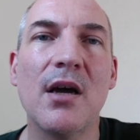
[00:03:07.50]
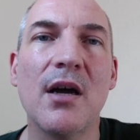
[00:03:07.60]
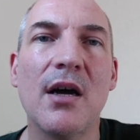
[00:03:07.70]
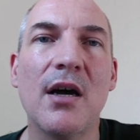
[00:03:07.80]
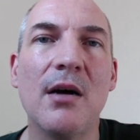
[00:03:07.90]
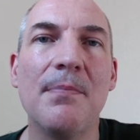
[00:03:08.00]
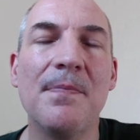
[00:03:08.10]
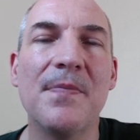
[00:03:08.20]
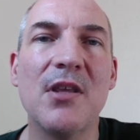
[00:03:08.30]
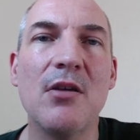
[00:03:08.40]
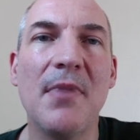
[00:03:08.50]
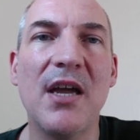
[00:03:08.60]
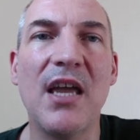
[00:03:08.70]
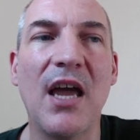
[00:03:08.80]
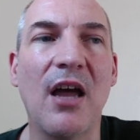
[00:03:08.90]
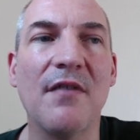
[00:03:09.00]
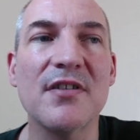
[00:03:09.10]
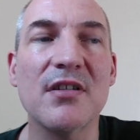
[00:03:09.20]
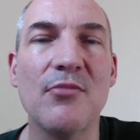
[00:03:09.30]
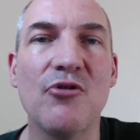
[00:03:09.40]
You may have
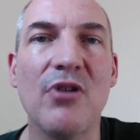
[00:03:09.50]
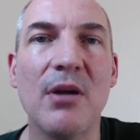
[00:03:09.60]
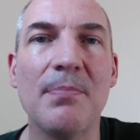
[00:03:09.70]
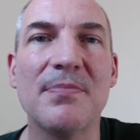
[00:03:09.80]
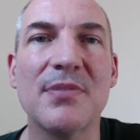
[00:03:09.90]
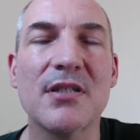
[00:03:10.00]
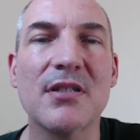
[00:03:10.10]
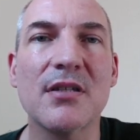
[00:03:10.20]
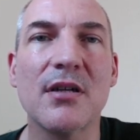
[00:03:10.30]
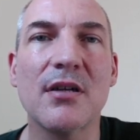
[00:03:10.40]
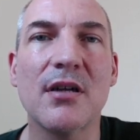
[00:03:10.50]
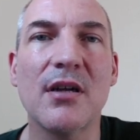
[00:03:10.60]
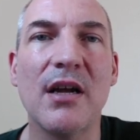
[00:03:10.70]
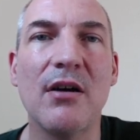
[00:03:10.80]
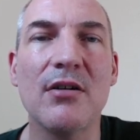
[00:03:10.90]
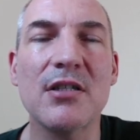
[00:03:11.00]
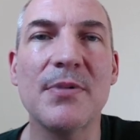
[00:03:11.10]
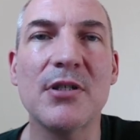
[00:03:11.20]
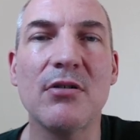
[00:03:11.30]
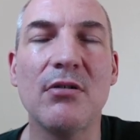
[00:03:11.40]
some drips at
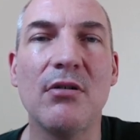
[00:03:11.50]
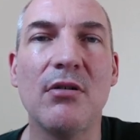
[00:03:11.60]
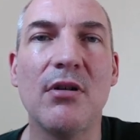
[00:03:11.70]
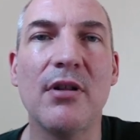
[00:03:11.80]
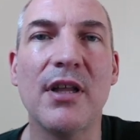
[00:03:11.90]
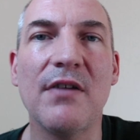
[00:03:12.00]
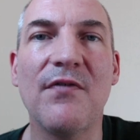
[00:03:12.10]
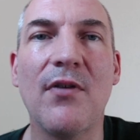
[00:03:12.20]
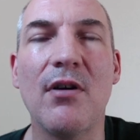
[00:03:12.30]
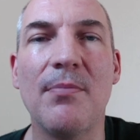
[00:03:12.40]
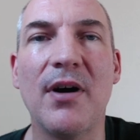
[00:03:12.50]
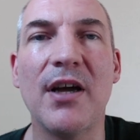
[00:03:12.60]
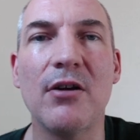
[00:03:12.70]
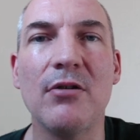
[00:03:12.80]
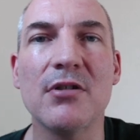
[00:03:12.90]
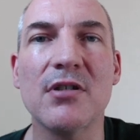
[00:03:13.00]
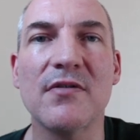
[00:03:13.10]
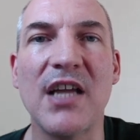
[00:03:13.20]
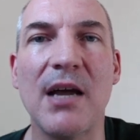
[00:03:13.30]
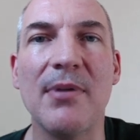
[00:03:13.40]
hospital, then followed by a course of
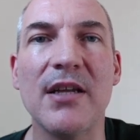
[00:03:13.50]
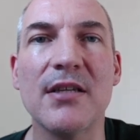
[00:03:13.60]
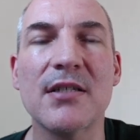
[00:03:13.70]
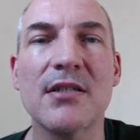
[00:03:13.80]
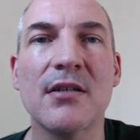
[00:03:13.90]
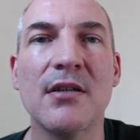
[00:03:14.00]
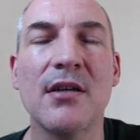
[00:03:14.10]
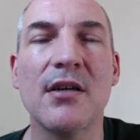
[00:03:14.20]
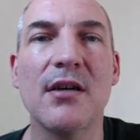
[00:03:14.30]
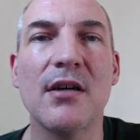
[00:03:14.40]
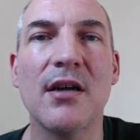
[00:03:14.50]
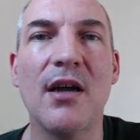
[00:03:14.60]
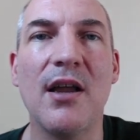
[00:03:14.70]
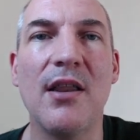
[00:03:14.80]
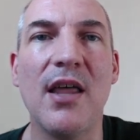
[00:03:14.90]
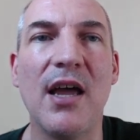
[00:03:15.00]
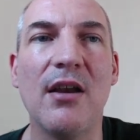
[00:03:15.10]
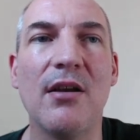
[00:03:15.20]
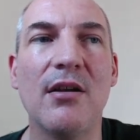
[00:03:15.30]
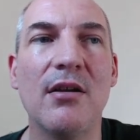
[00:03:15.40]
tablets, and
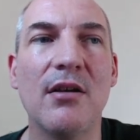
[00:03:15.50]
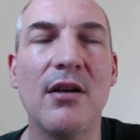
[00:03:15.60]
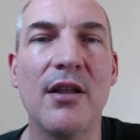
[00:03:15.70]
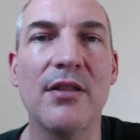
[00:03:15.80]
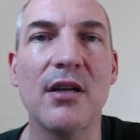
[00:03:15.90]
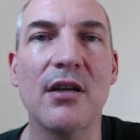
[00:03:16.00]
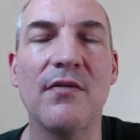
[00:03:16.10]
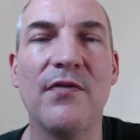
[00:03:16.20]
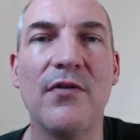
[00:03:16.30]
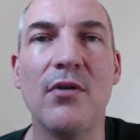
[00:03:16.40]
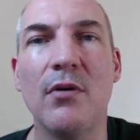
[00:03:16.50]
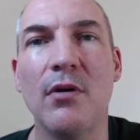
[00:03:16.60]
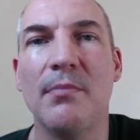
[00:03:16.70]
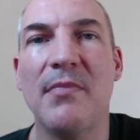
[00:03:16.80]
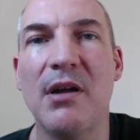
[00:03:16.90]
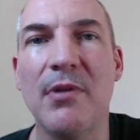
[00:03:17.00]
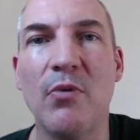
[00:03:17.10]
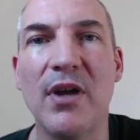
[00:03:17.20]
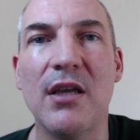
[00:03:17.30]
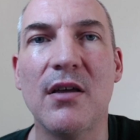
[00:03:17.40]
then nothing for maybe a
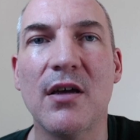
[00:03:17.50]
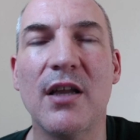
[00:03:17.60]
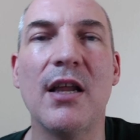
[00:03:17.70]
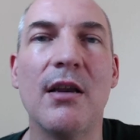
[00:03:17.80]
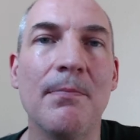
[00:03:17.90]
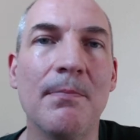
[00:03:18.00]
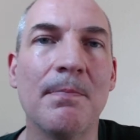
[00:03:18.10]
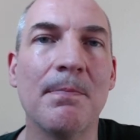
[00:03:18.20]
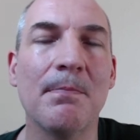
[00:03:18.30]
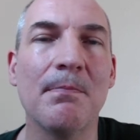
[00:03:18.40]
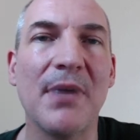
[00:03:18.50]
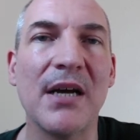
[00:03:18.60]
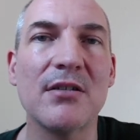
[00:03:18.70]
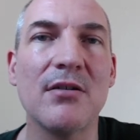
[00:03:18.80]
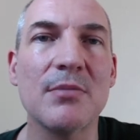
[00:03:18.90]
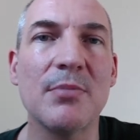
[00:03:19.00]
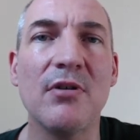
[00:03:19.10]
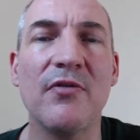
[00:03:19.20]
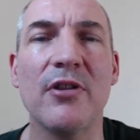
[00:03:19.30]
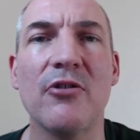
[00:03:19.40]
week, and then back to hospital
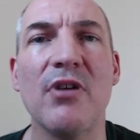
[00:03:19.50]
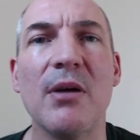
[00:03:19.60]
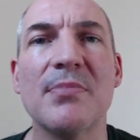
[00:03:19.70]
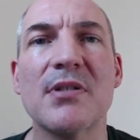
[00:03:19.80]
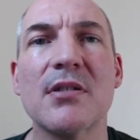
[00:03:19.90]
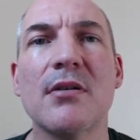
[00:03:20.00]
for the drips.